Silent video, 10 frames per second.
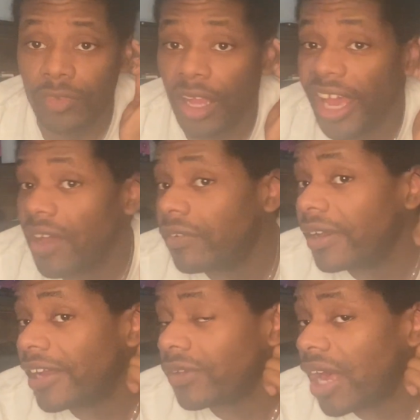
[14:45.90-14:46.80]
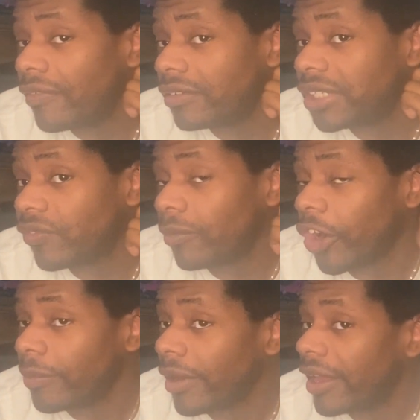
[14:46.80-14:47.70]
I have a different
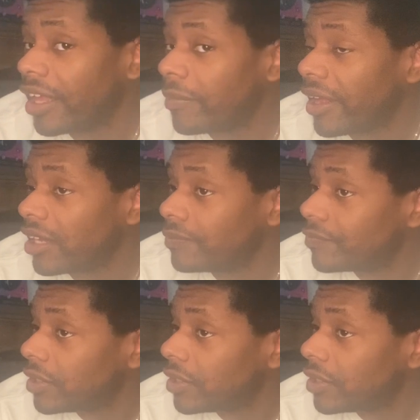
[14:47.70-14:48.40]
bar in my head